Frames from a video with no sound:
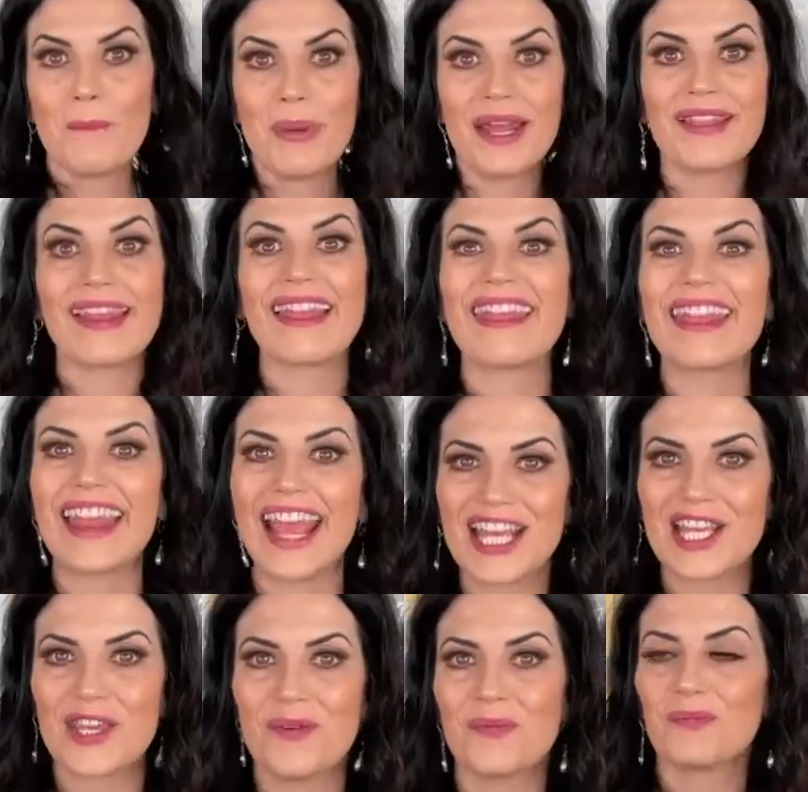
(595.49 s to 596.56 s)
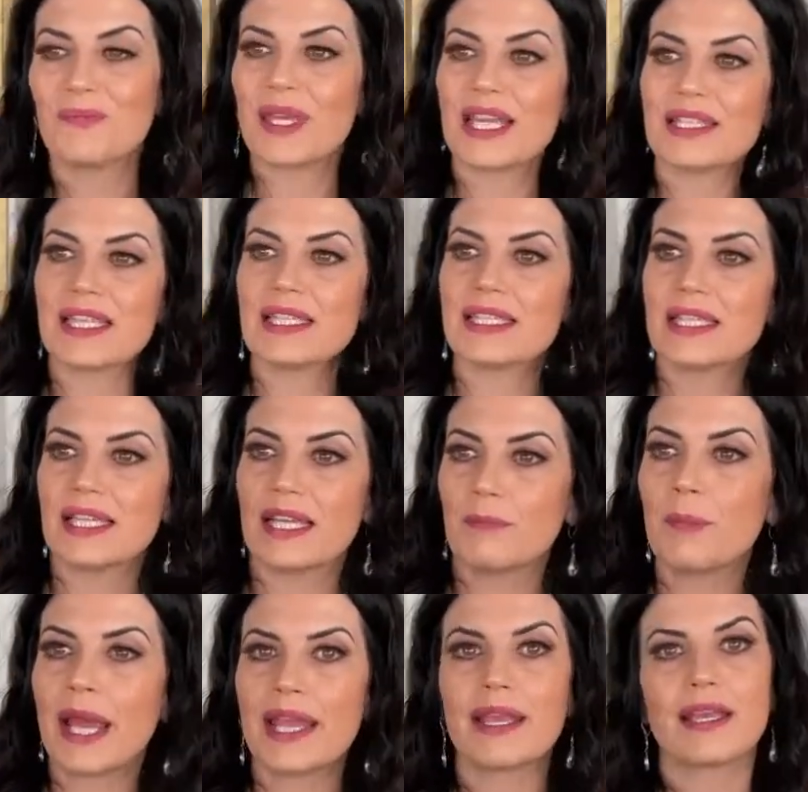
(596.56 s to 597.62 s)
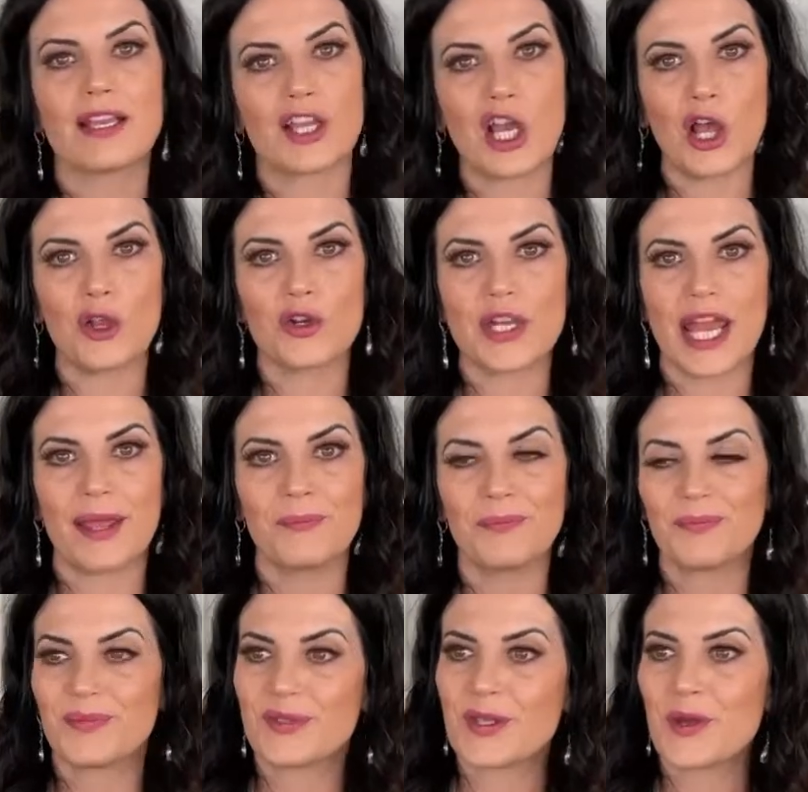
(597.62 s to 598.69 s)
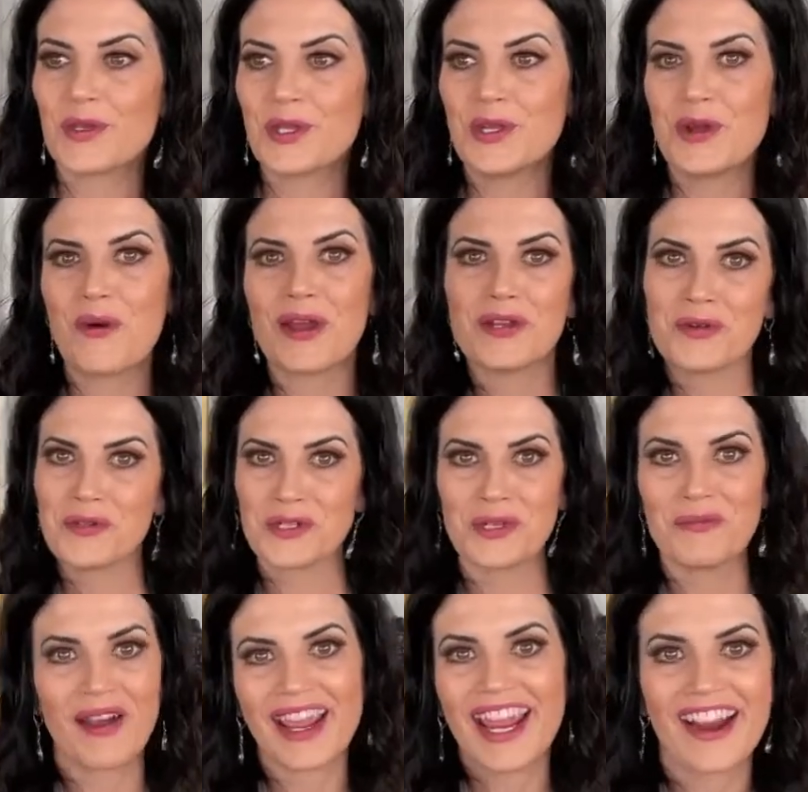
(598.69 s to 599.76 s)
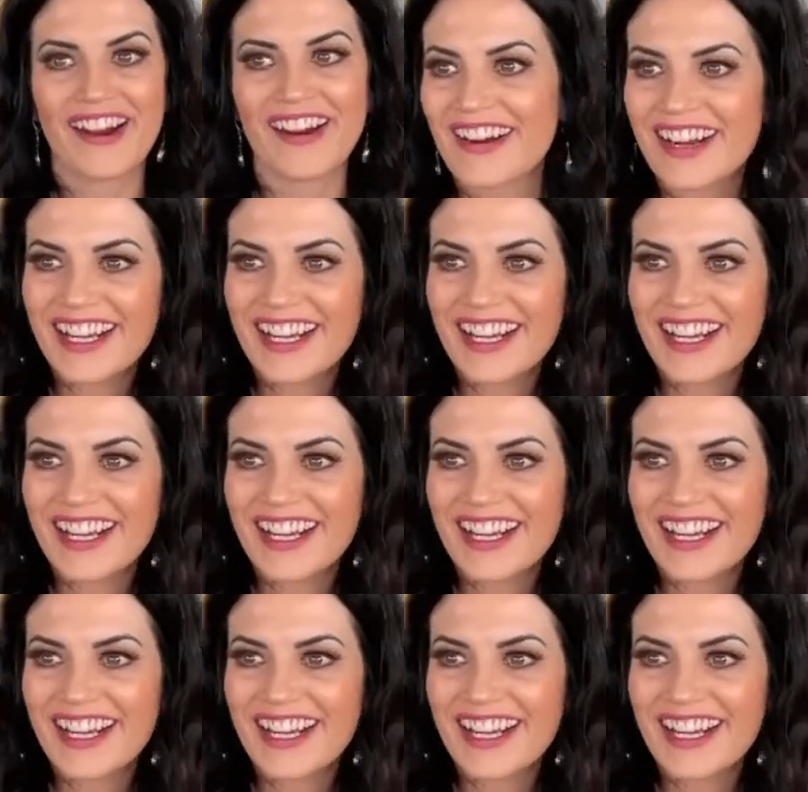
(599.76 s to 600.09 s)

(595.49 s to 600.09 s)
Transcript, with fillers: But thank you because it's my color day so you know I don't do my hair.